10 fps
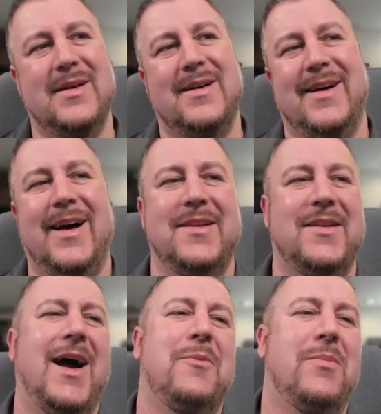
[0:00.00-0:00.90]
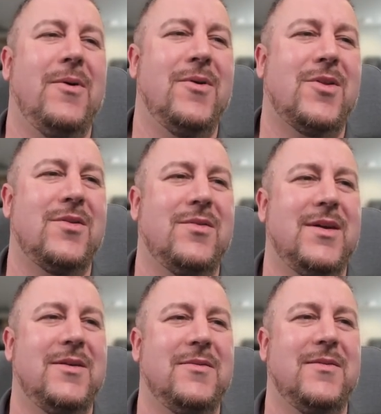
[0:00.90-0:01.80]
I
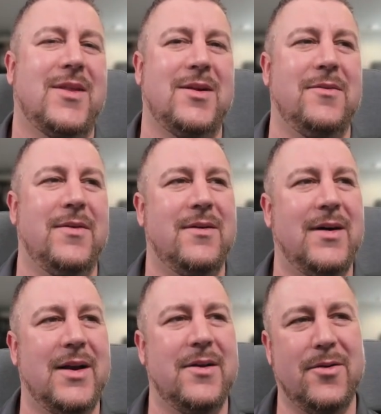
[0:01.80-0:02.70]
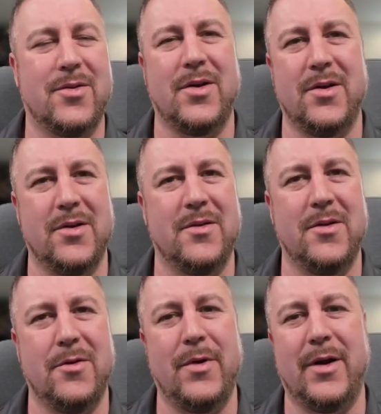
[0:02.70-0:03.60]
personally still think Lando's got a
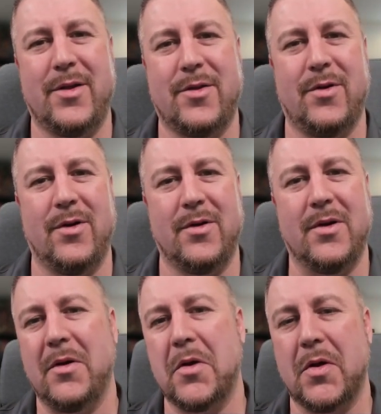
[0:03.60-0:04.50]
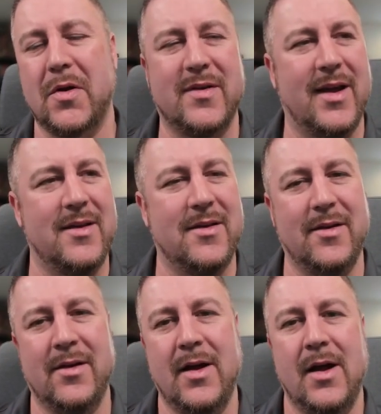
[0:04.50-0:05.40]
really strong
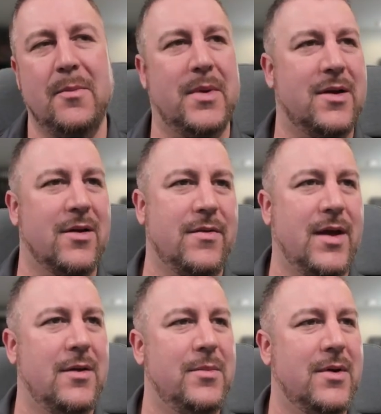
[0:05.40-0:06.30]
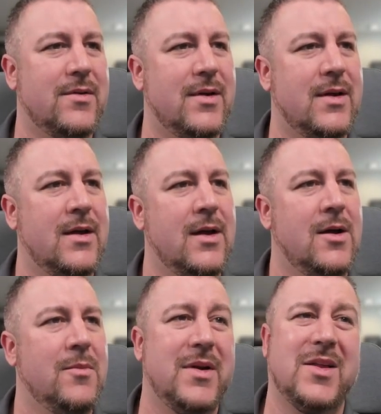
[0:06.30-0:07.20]
contender because of that ability.
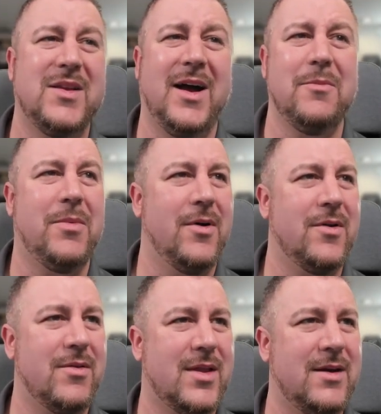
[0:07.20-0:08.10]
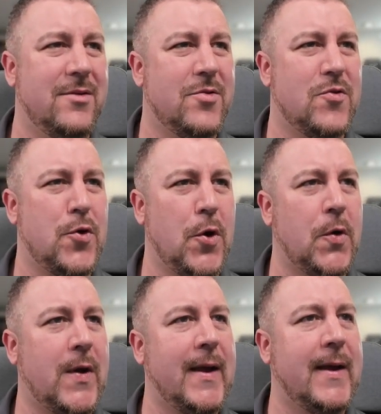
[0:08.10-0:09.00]
But it's 9 points, so it's still
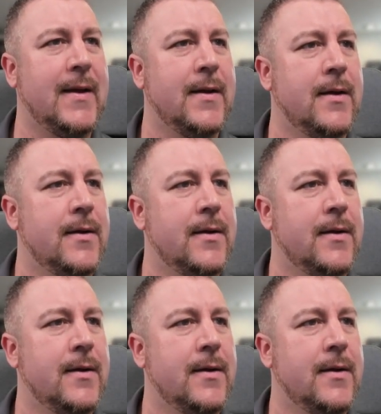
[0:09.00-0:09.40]
chunky.